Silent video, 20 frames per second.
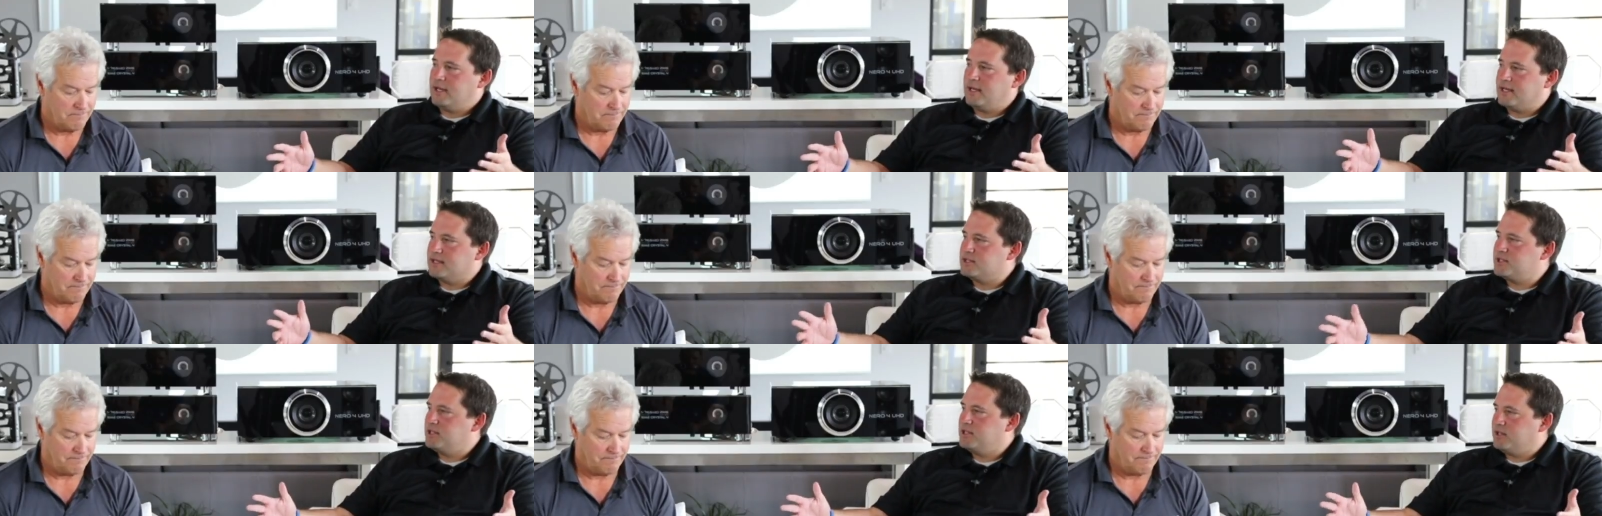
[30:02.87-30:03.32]

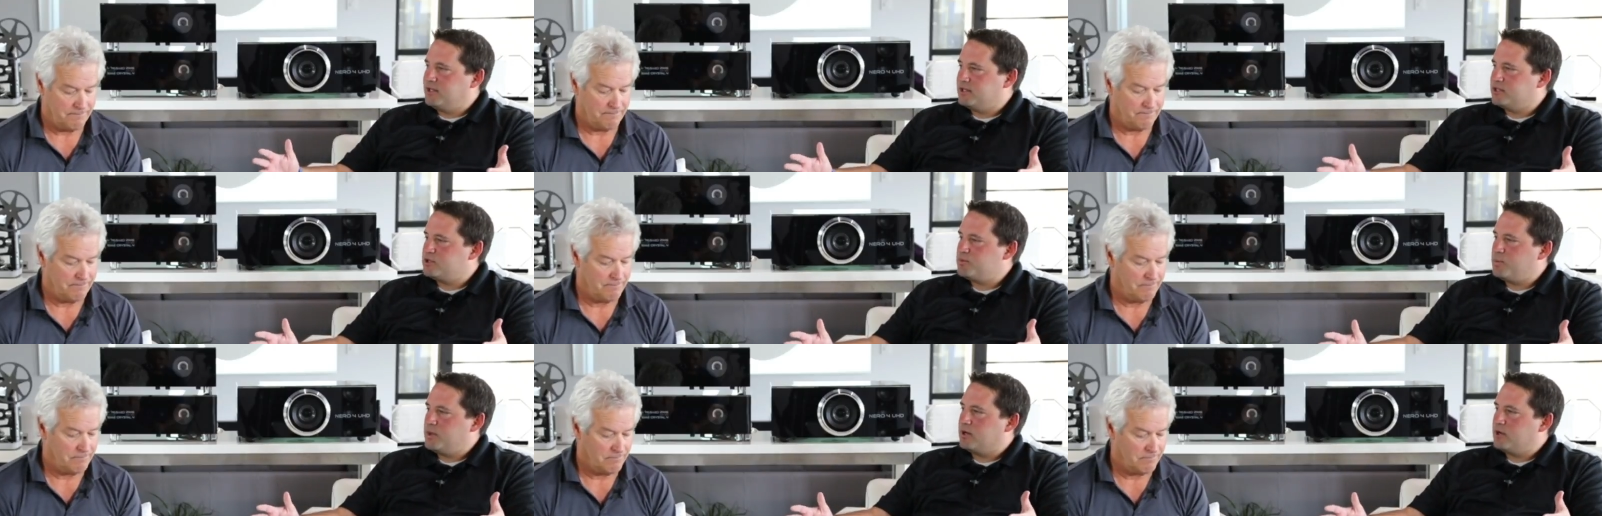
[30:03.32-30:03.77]
Speaker 1: in-ceiling
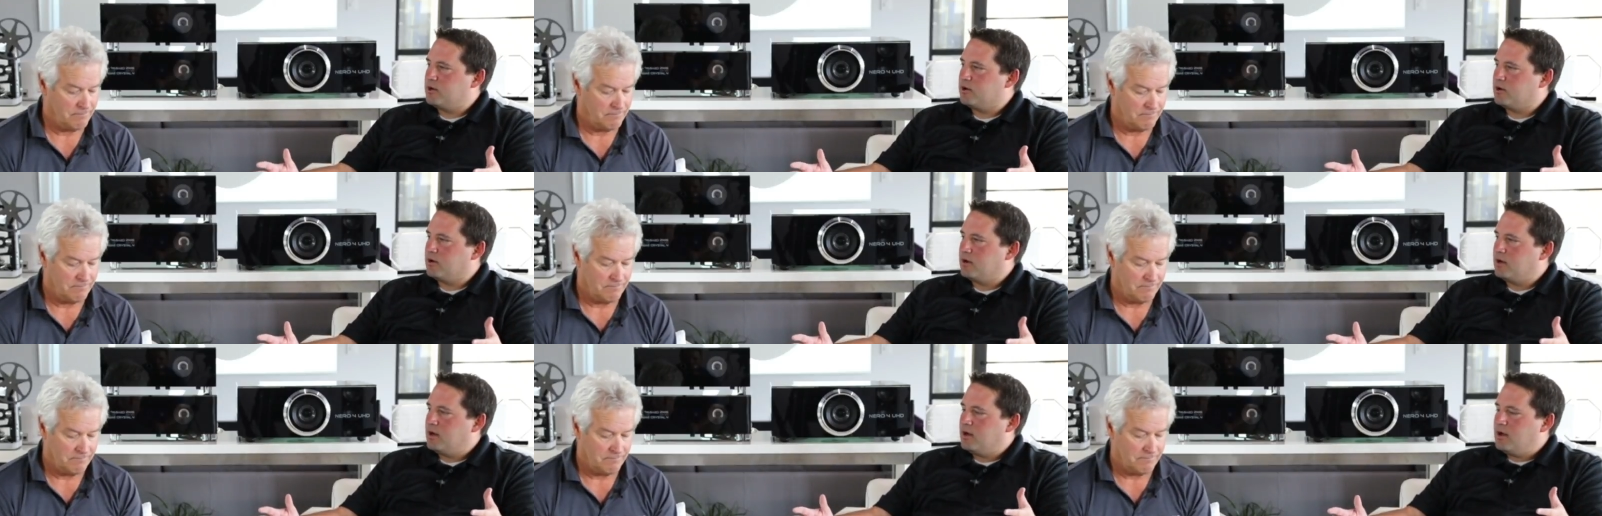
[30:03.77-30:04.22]

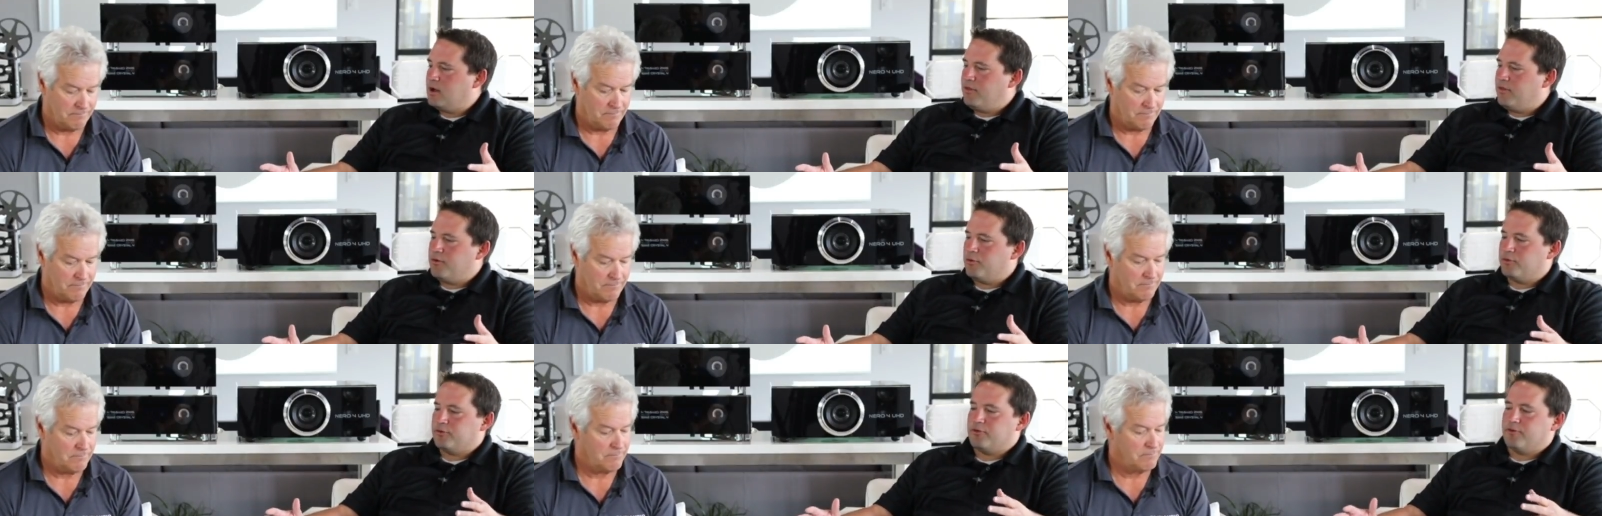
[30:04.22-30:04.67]
speaker,
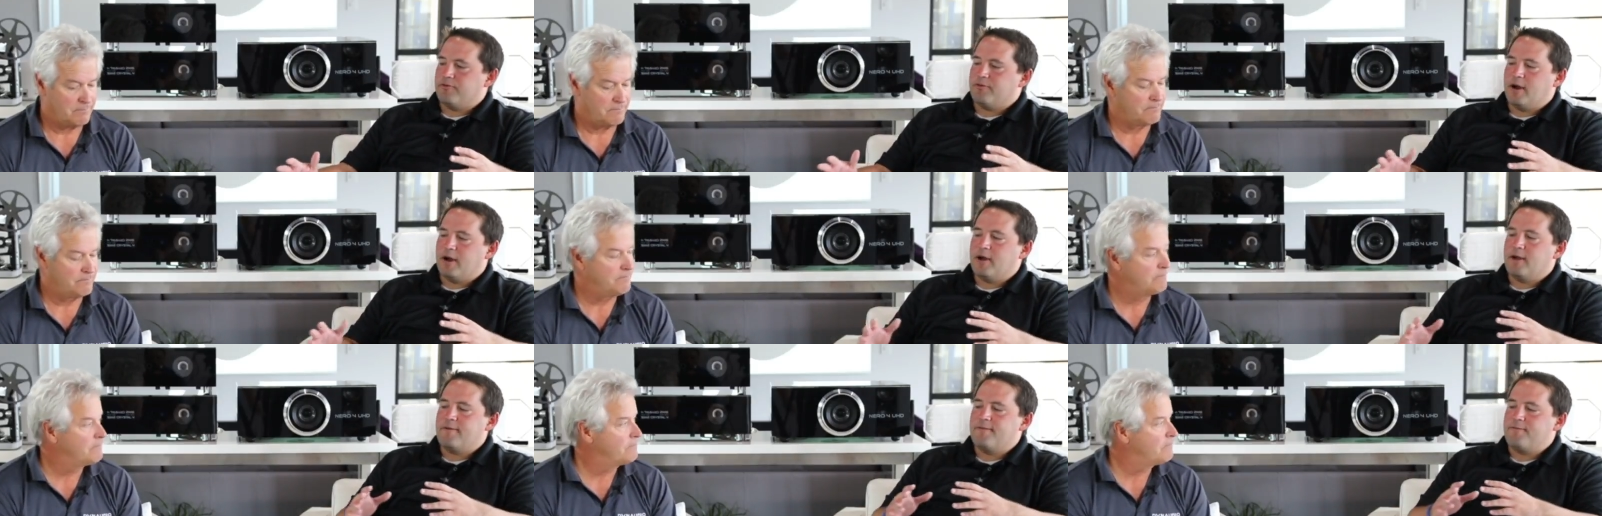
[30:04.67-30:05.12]
there was a
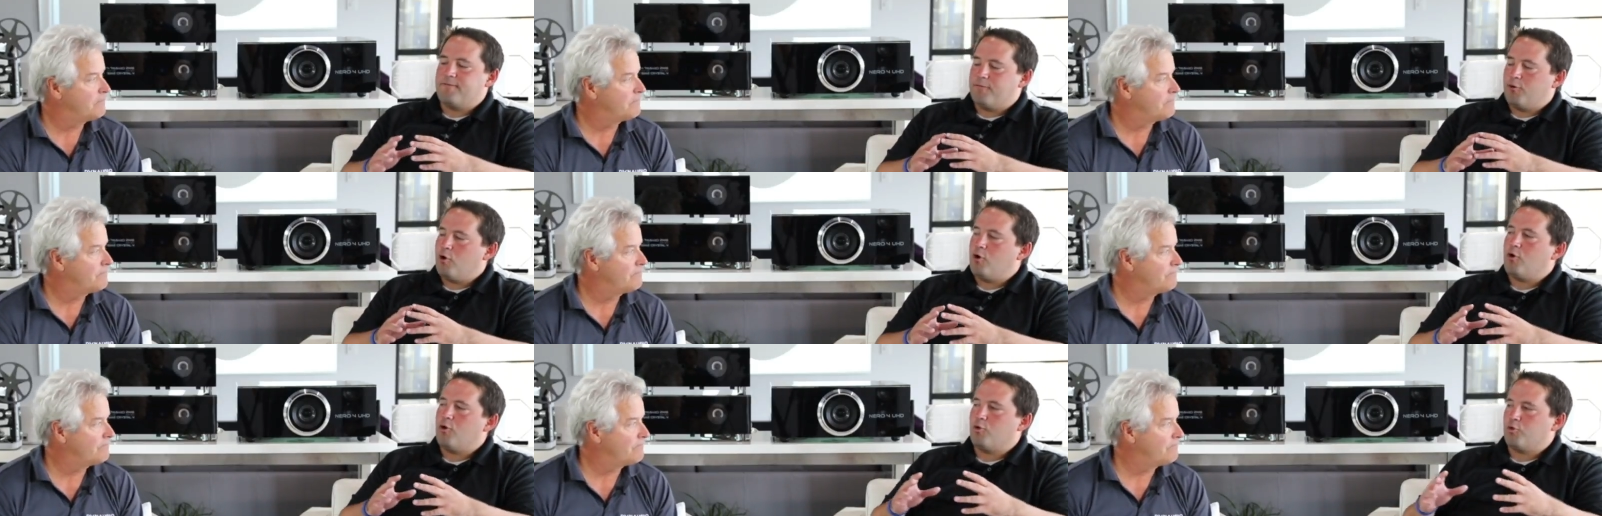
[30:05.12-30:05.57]
very
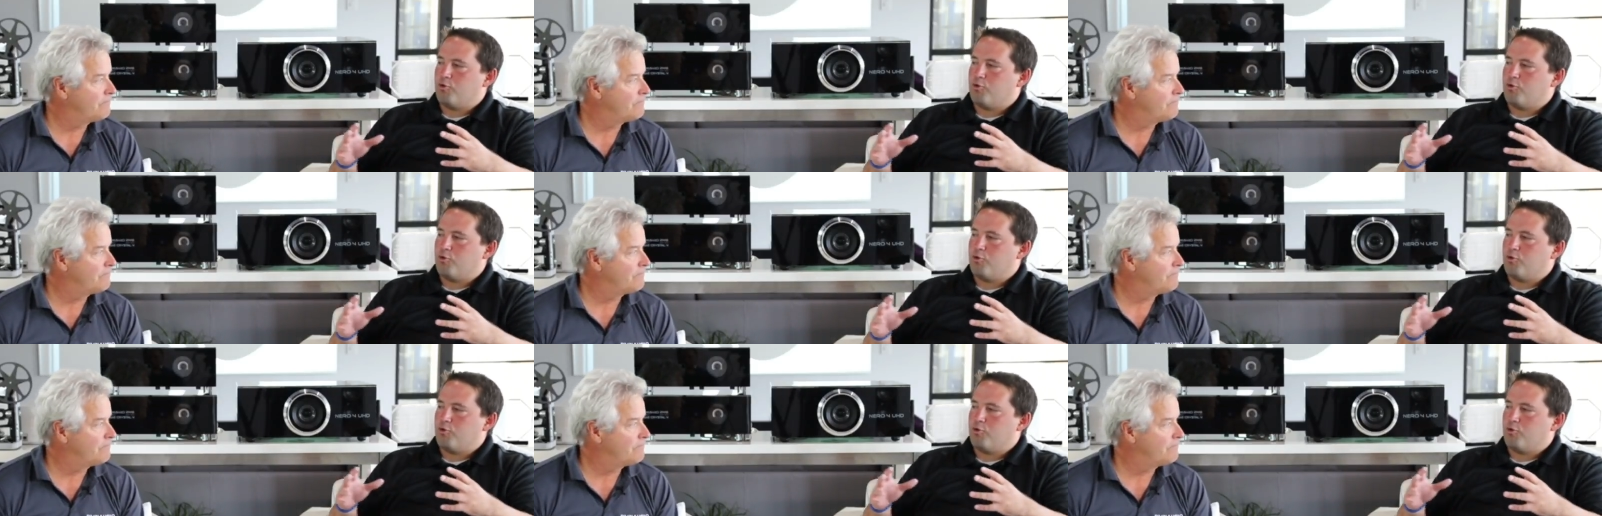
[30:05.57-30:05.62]
full